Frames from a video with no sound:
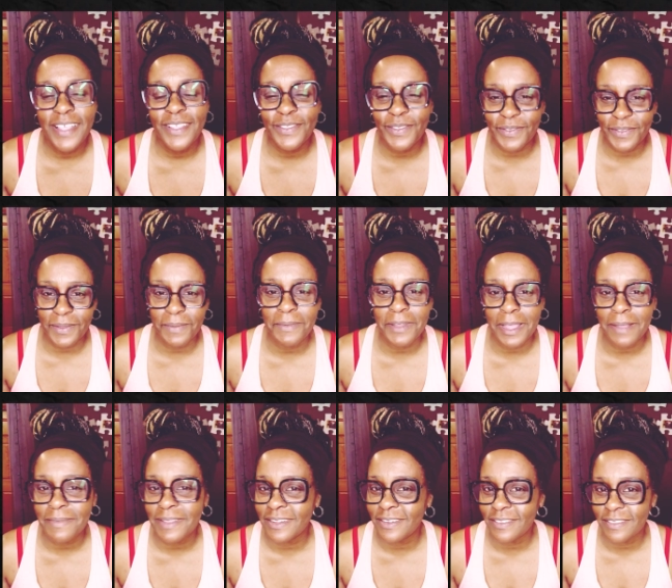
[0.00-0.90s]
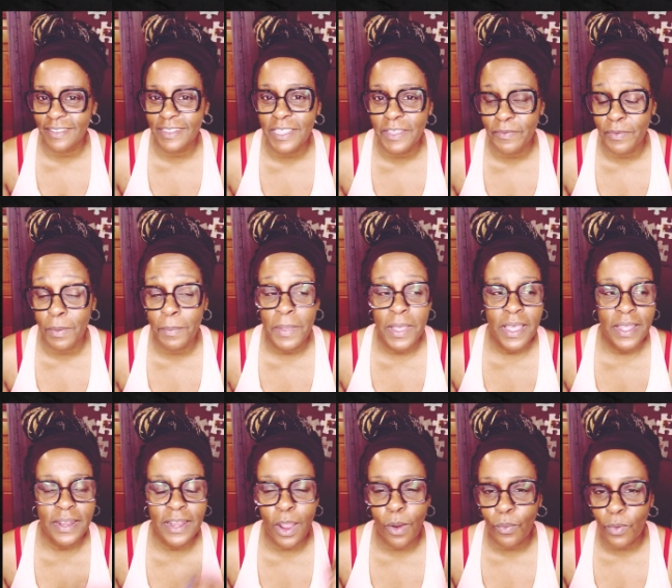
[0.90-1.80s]
So sometimes I just leave them.
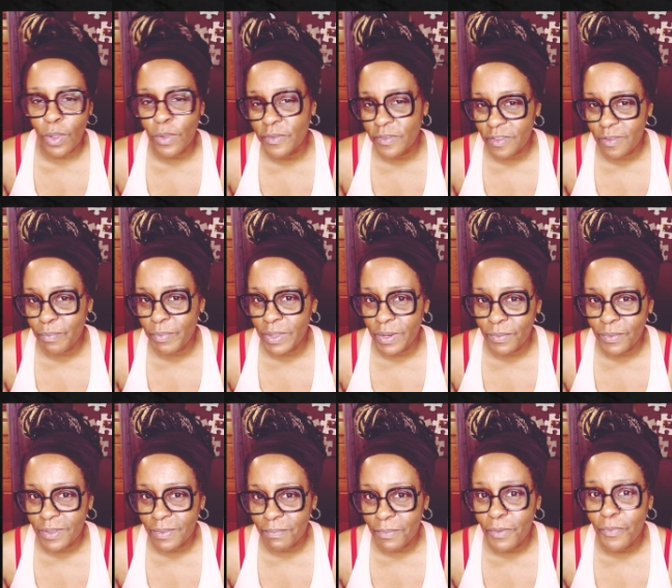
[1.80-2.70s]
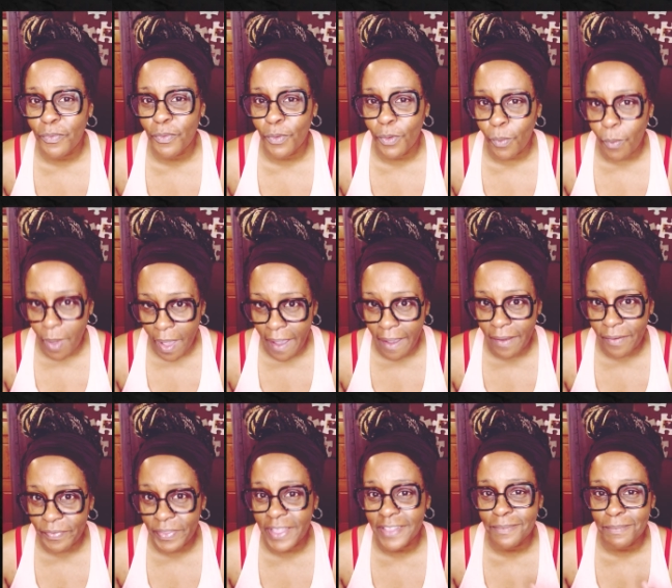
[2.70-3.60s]
Now Rosie's been with me for a while.
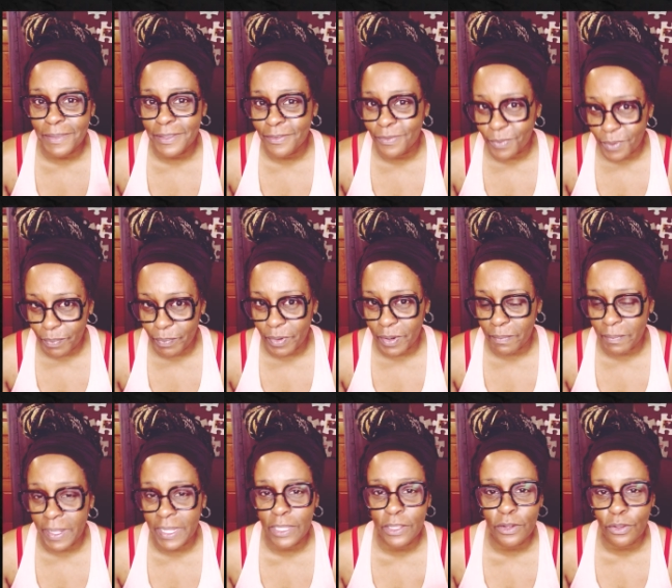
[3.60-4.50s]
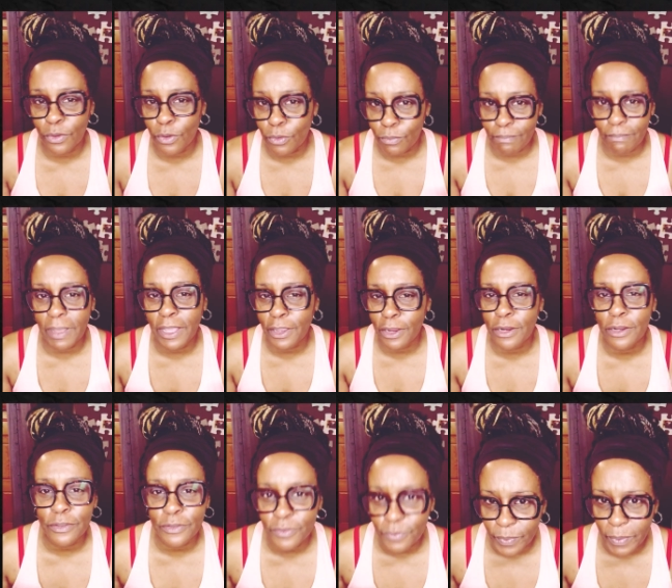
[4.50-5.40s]
That's my sweeper, my
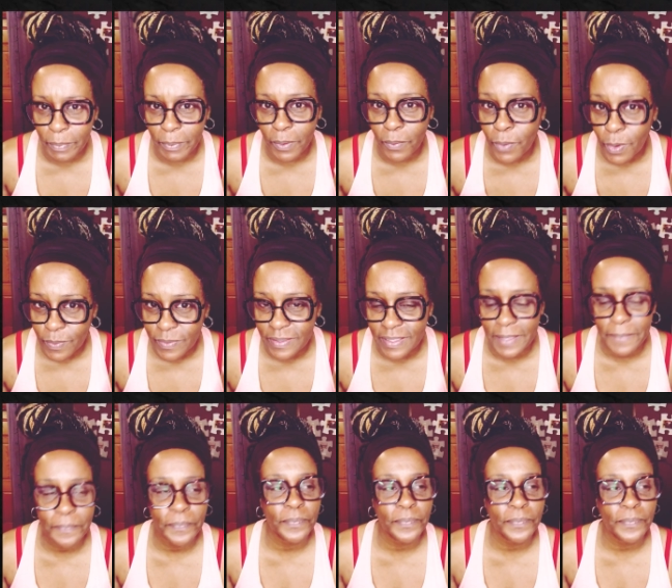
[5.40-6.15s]
girl sweeper, Rosie.